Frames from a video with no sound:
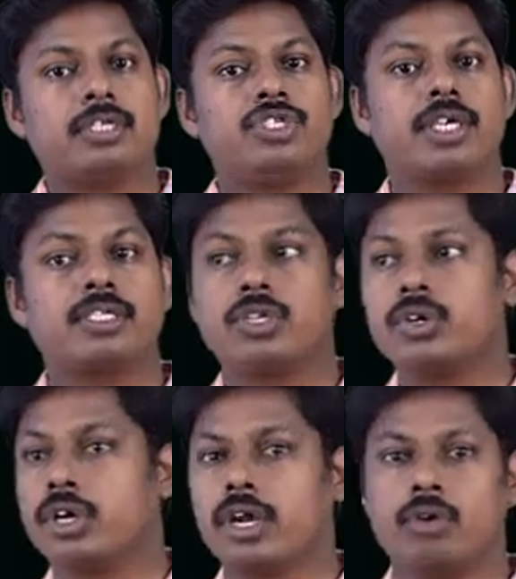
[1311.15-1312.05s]
just
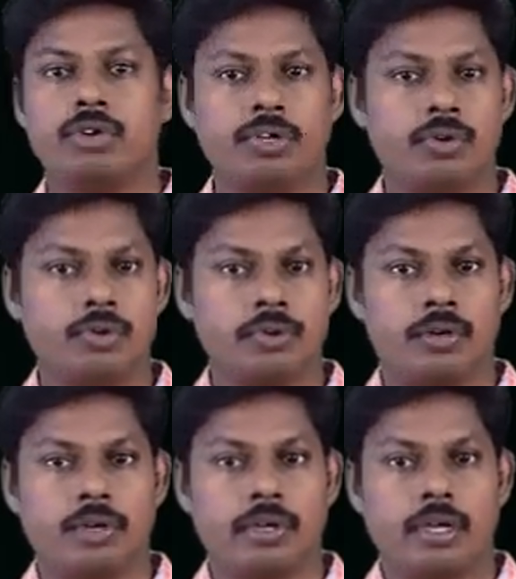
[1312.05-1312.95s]
look around you
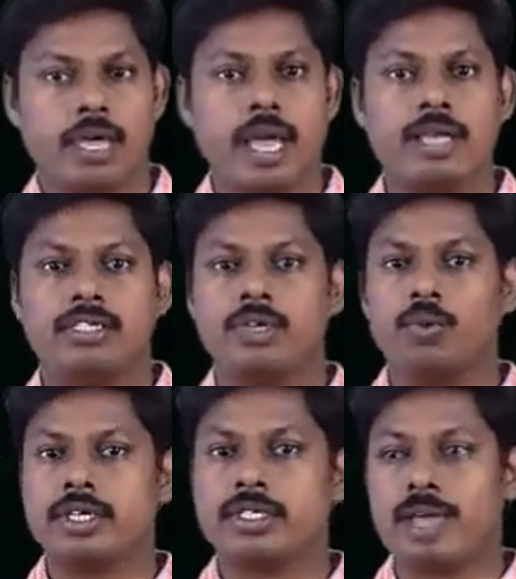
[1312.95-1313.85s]
and see what is